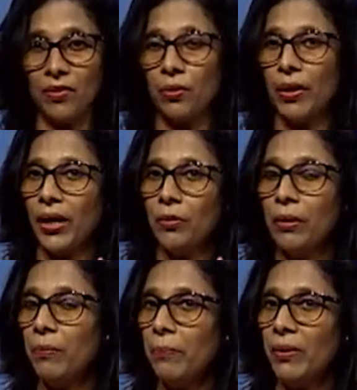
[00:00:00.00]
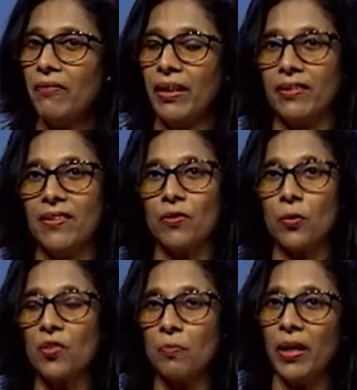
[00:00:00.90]
So, can you remember what this
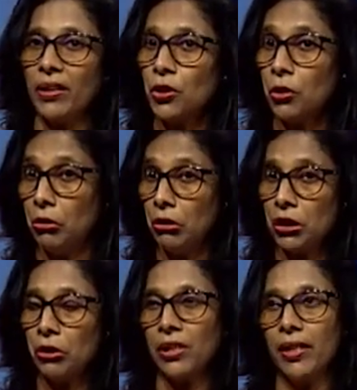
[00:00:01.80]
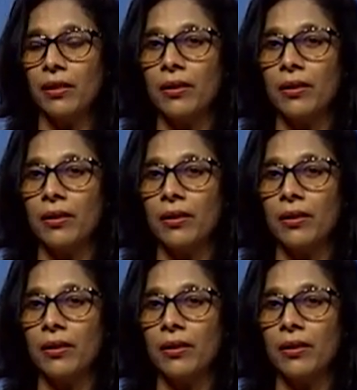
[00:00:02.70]
rose plant told to the